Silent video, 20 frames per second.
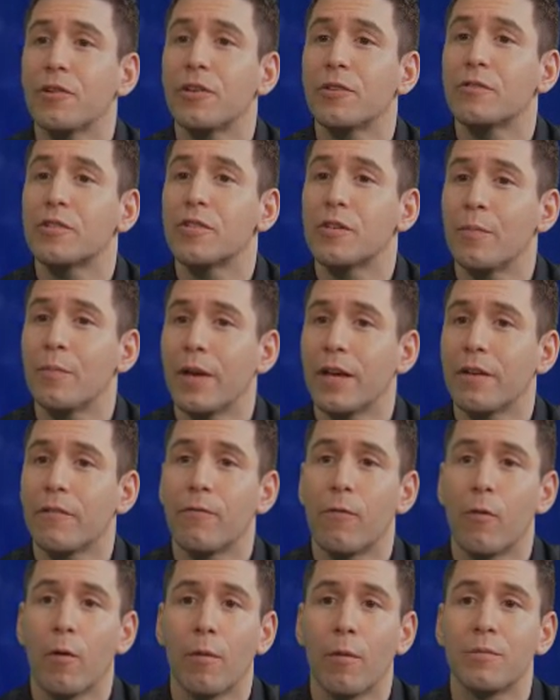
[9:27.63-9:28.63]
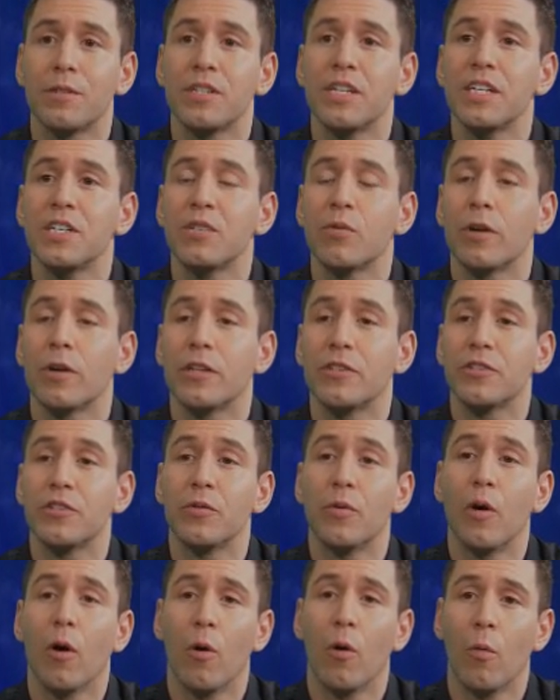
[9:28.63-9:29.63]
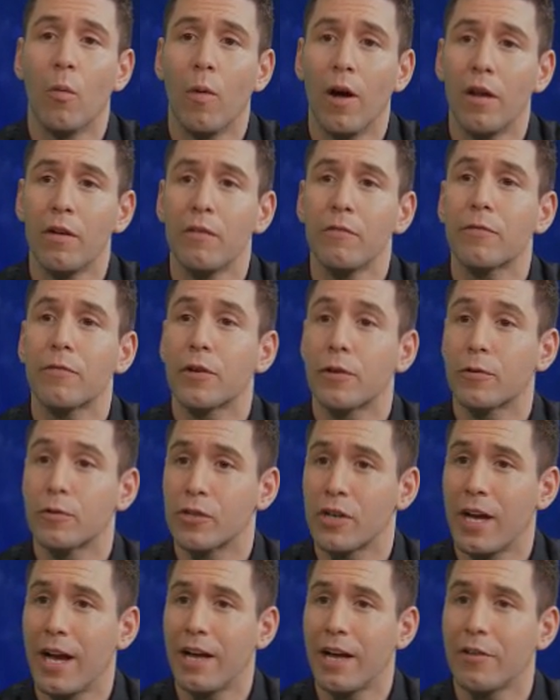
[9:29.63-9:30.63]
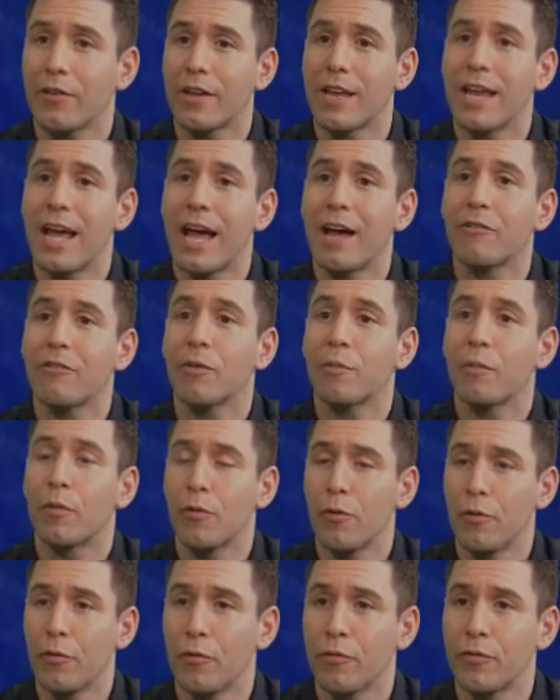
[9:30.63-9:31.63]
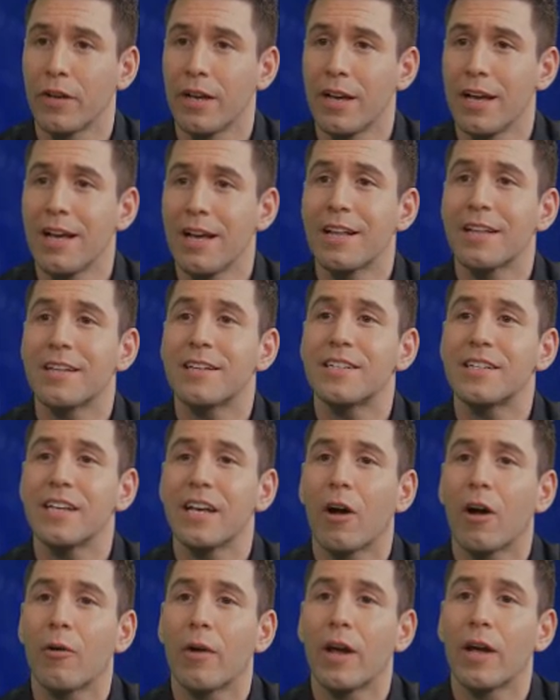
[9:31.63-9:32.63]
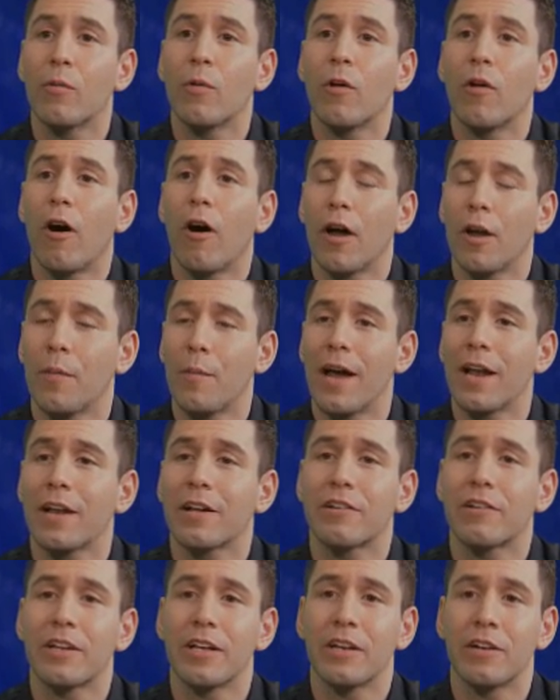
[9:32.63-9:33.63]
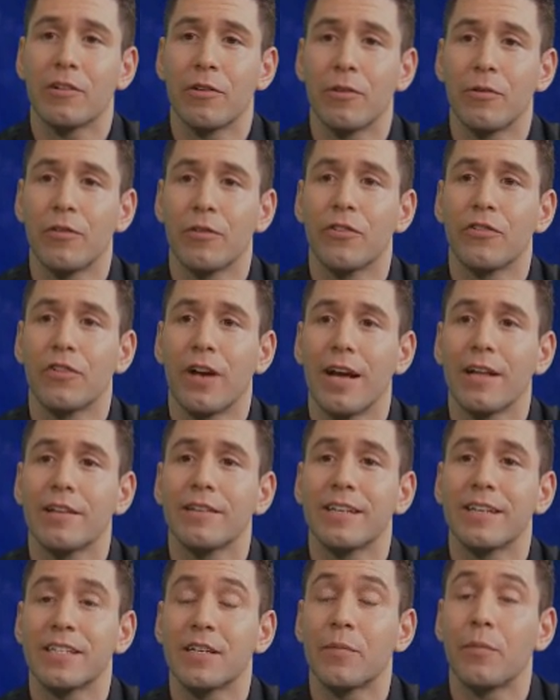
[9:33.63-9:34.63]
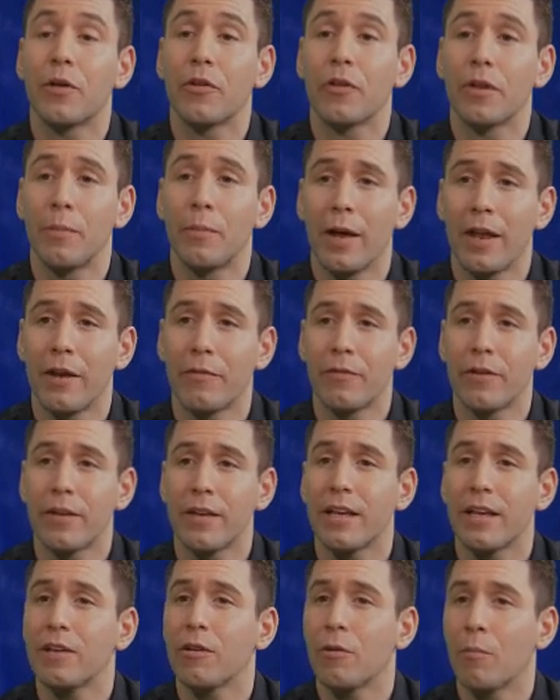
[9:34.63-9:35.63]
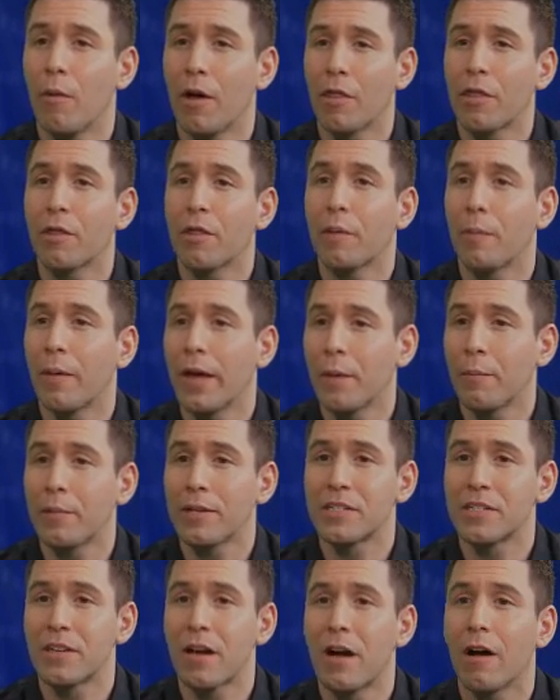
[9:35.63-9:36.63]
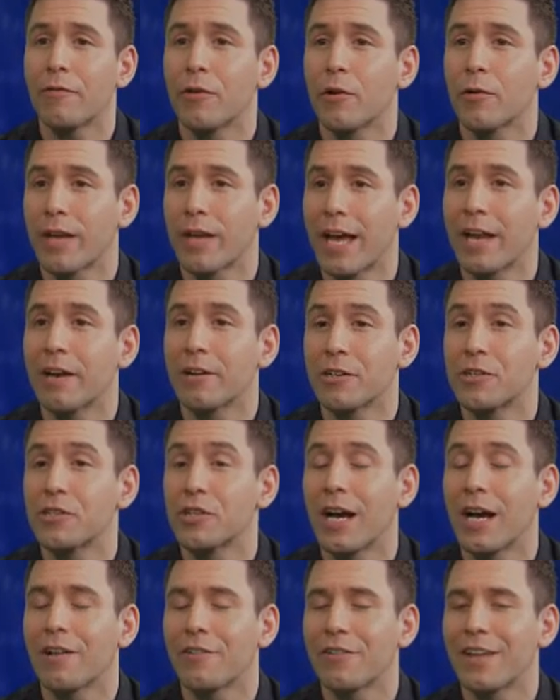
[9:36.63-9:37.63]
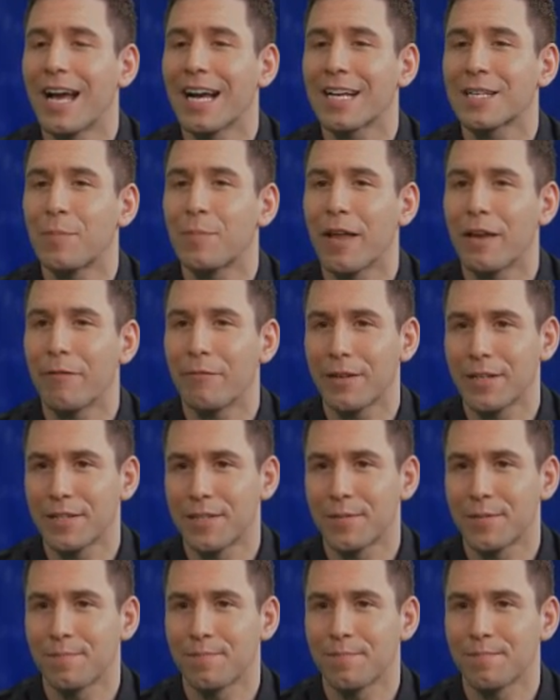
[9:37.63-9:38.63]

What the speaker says: you submit Form T2201 for your child and have it approved, the CRA will automatically include the Child Disability Benefit in your monthly payments of your Canada Child Tax benefits.